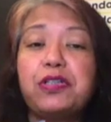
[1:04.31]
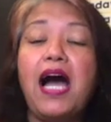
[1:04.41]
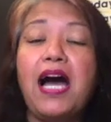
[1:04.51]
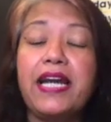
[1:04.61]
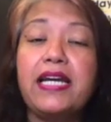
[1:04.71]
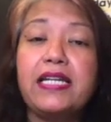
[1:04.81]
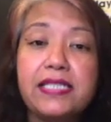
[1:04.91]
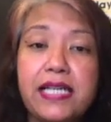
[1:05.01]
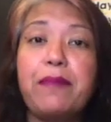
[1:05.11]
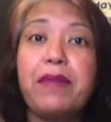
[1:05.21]
I
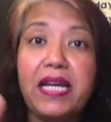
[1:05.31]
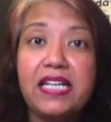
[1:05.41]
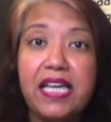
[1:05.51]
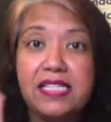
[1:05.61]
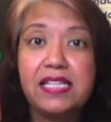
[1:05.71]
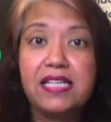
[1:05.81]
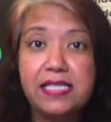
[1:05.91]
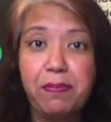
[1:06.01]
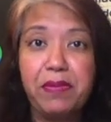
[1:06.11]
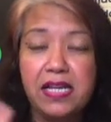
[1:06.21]
type and hit
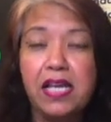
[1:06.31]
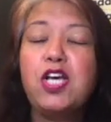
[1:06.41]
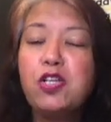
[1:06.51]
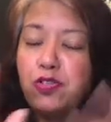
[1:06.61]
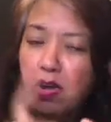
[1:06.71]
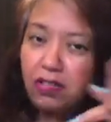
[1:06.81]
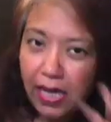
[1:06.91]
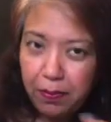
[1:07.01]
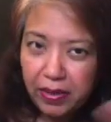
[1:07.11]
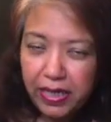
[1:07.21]
submit. So I'll
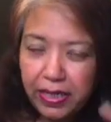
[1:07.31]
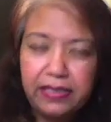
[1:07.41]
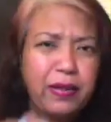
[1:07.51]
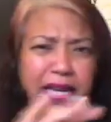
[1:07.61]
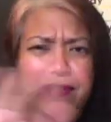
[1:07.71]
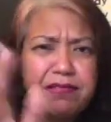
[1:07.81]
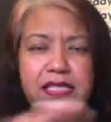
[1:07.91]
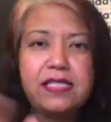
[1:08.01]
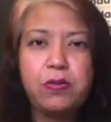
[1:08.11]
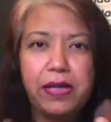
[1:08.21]
type on it, they can't really
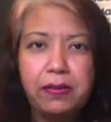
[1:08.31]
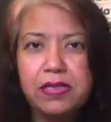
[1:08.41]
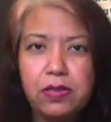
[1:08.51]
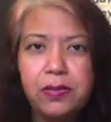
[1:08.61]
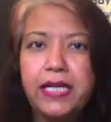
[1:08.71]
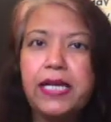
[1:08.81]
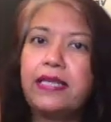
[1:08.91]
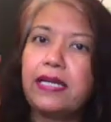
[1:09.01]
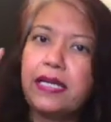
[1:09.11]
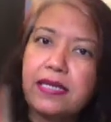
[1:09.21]
see what I'm doing, and then
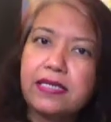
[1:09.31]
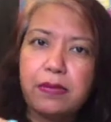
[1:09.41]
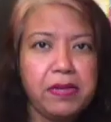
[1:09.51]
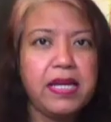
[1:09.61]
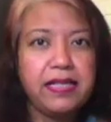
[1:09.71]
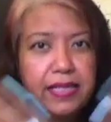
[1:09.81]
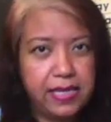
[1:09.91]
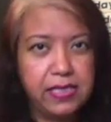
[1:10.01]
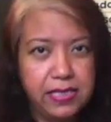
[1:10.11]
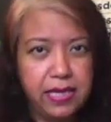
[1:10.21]
I hit submit and they can
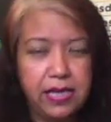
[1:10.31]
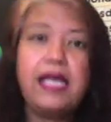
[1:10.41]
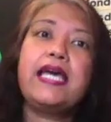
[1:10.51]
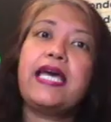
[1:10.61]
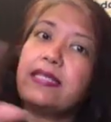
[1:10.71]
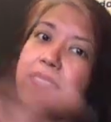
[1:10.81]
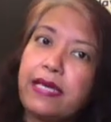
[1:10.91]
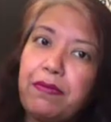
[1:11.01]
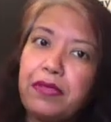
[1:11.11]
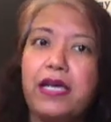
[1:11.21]
see it. And the same
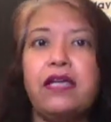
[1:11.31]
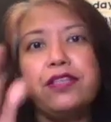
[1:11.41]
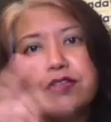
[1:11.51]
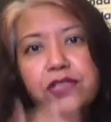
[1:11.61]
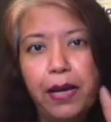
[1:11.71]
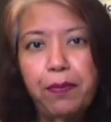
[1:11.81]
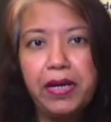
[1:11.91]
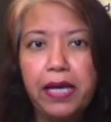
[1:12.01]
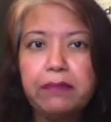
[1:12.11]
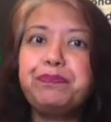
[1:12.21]
thing, they'll type on it,
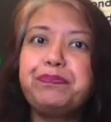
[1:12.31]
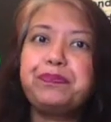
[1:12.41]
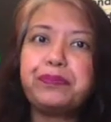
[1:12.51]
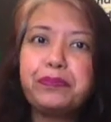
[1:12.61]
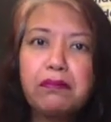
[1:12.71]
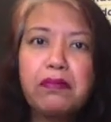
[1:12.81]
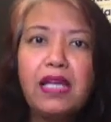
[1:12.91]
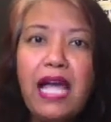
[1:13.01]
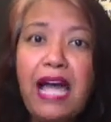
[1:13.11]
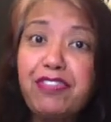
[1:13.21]

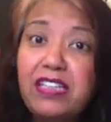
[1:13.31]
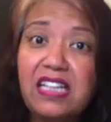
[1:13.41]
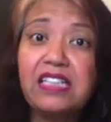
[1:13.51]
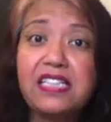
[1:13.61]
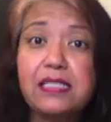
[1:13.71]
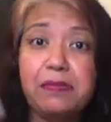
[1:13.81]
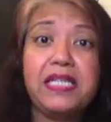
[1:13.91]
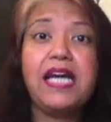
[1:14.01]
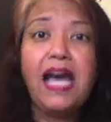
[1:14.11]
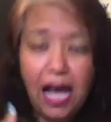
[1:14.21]
after they click submit,
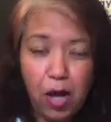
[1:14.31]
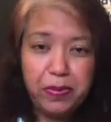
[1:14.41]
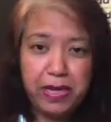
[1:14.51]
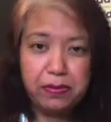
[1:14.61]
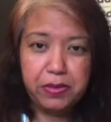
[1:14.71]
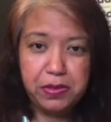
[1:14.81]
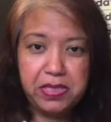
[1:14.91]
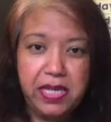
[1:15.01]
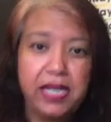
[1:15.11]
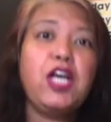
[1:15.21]
I'll be able to see it.